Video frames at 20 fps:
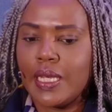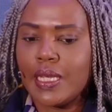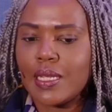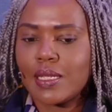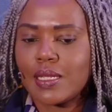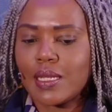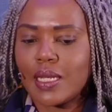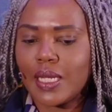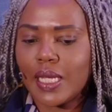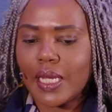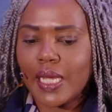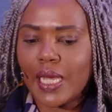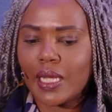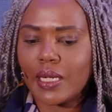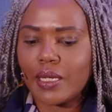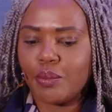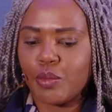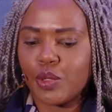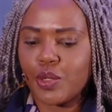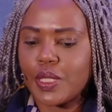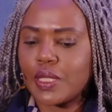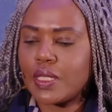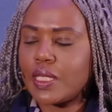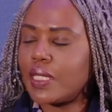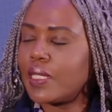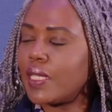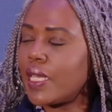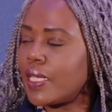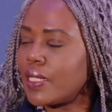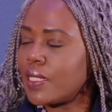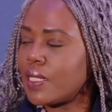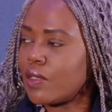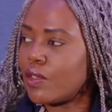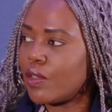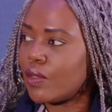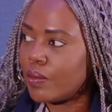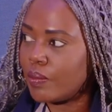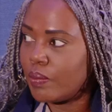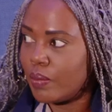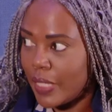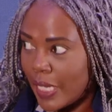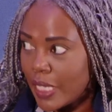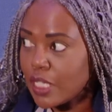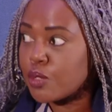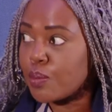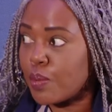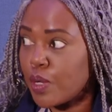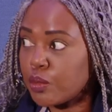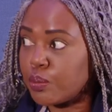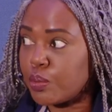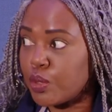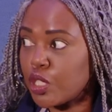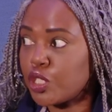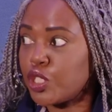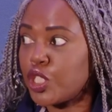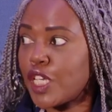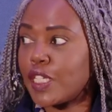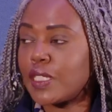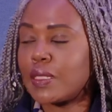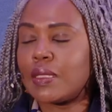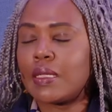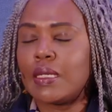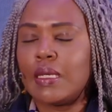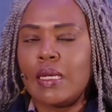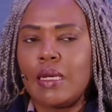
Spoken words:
Senegal and Mauritania is an export project,